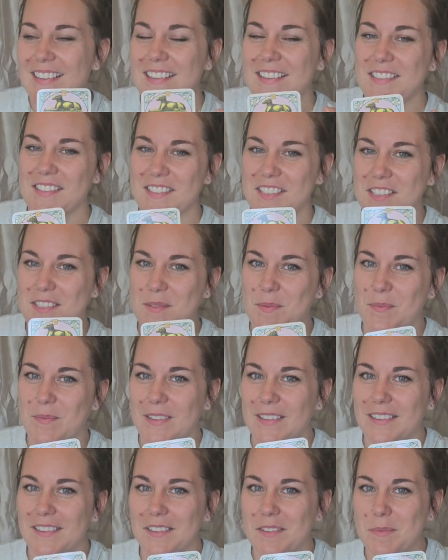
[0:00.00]
that was just
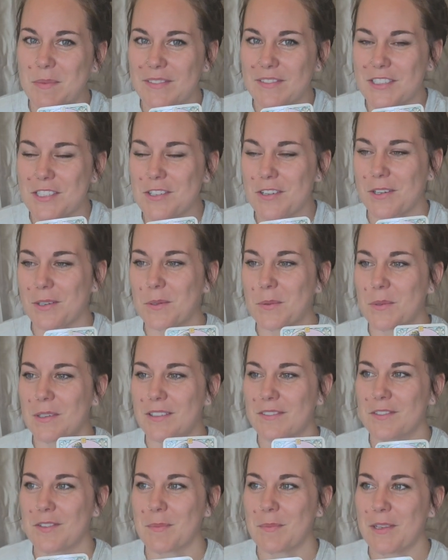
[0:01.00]
a little bit of a trigger
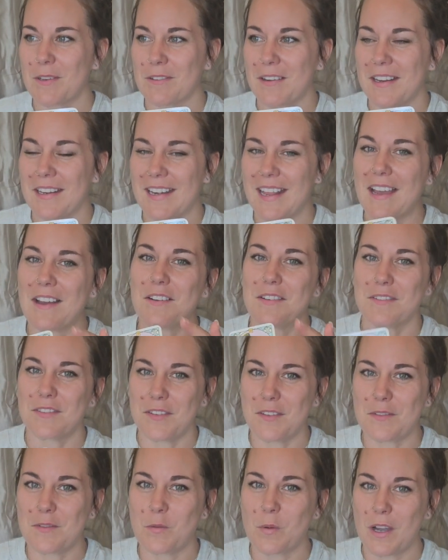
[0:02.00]
word for me right now. If
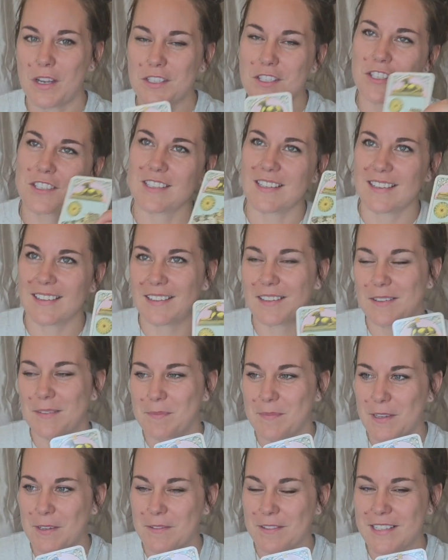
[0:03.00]
you've watched
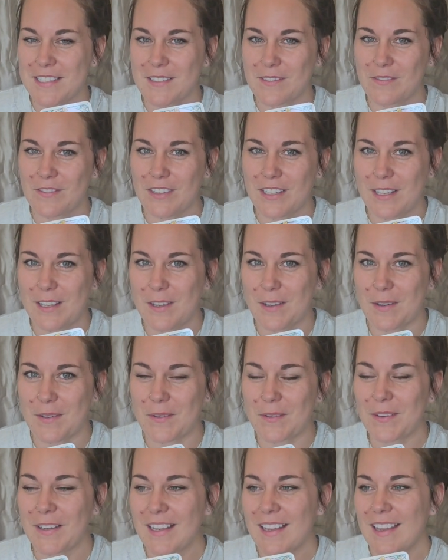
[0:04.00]
my recent
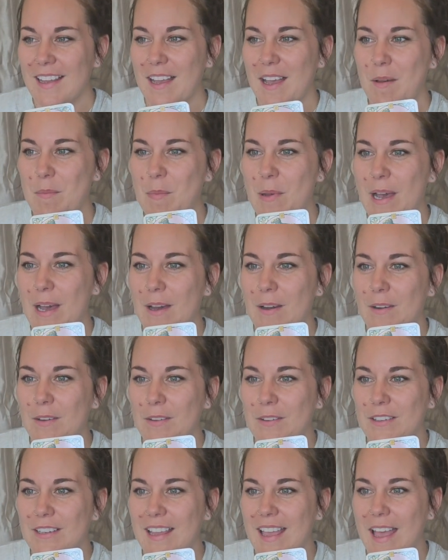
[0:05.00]
video
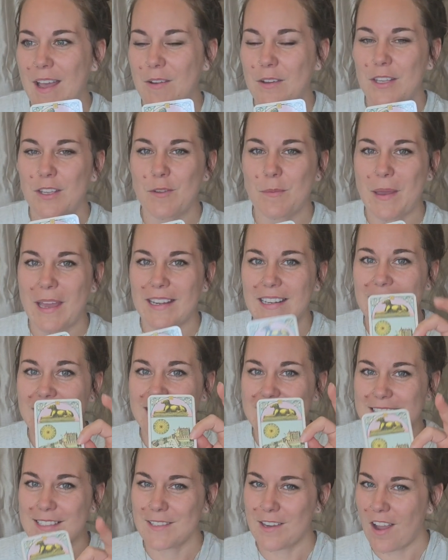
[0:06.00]
about how
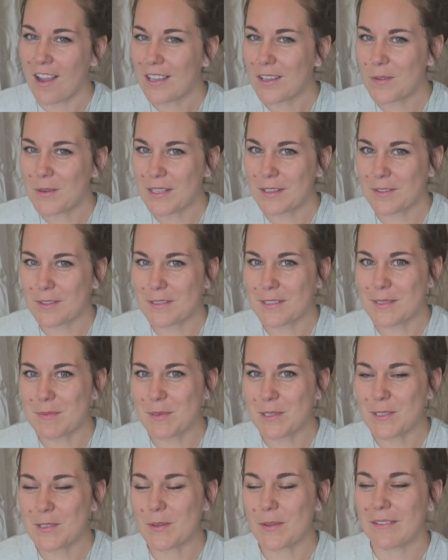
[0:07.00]
humanity is not going through a
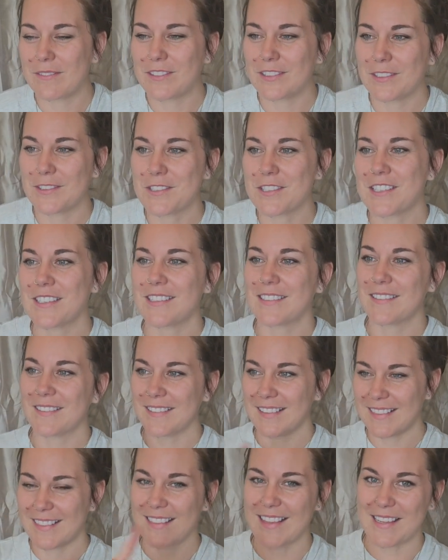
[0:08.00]
spiritual
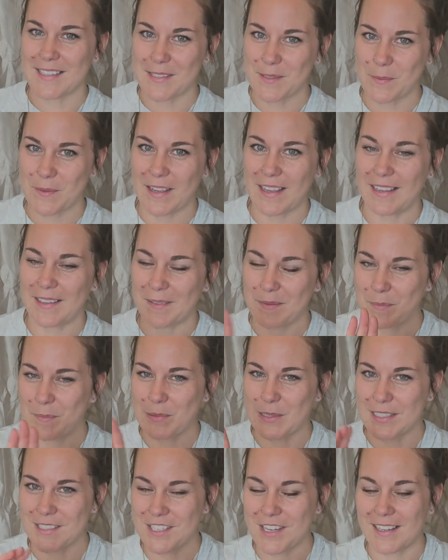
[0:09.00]
evolution, that's why,
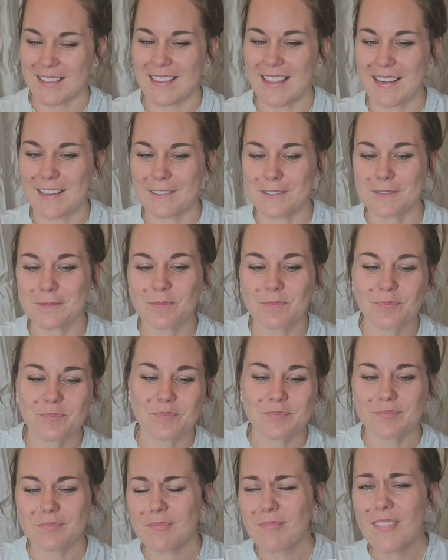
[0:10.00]
but check that out.
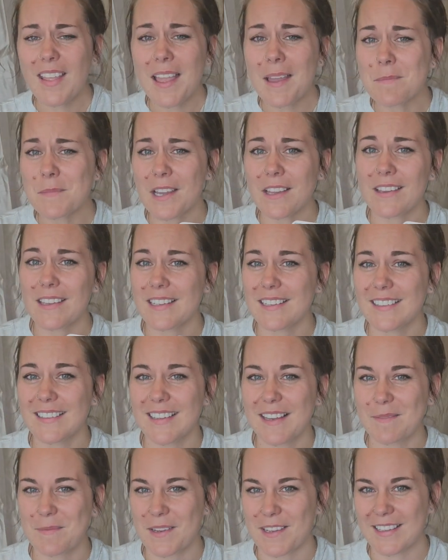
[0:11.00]
I'm not
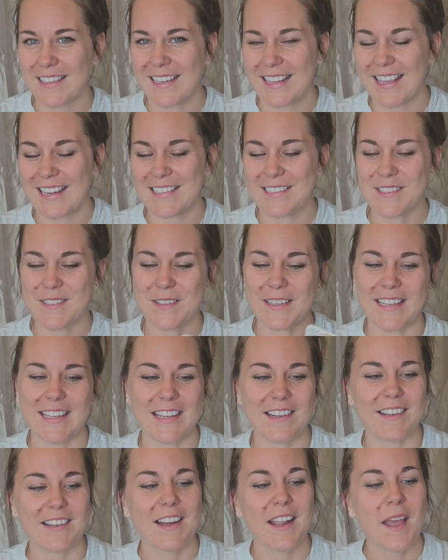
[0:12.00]
gonna get into it
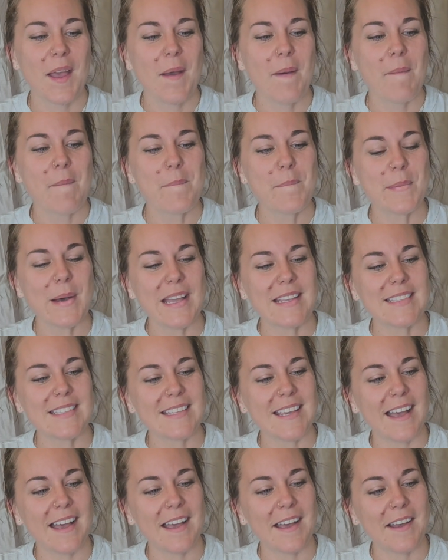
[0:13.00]
here, but
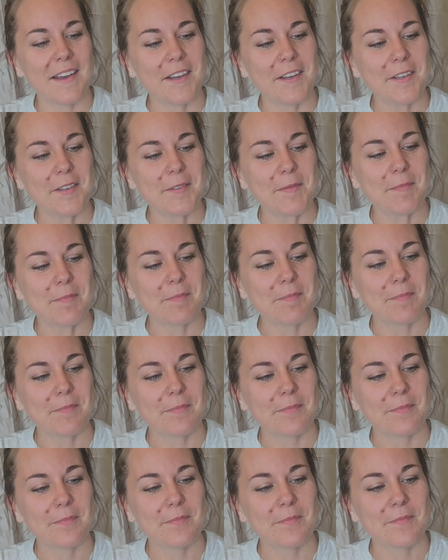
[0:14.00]
I